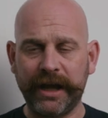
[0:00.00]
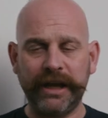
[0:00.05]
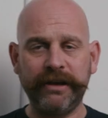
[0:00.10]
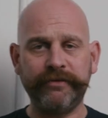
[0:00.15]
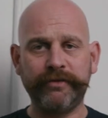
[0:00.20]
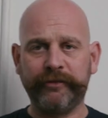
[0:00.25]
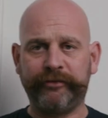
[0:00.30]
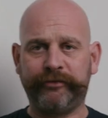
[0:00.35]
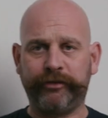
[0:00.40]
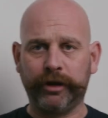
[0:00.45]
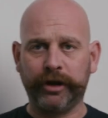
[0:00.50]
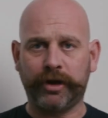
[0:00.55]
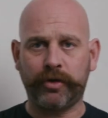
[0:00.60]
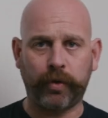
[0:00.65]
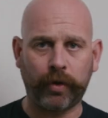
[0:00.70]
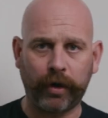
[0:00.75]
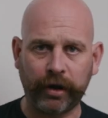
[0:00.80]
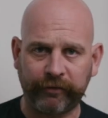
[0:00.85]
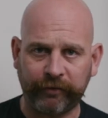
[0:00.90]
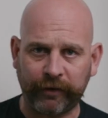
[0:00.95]
even a fully
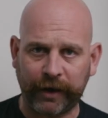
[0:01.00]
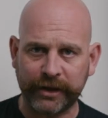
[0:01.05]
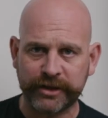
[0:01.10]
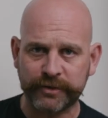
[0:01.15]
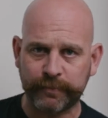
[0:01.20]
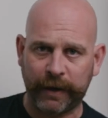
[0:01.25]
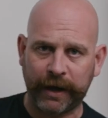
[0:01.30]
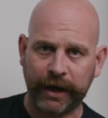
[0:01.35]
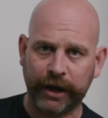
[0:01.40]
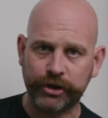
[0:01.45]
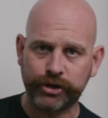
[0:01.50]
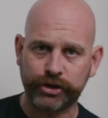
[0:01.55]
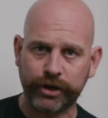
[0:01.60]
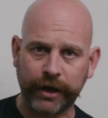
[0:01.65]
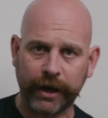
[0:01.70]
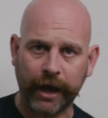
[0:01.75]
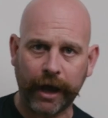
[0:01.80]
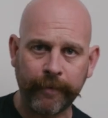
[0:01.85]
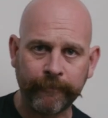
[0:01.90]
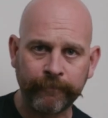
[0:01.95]
qualified smart
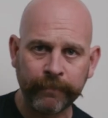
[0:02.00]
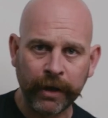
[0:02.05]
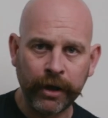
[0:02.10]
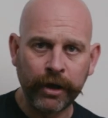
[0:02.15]
engineer,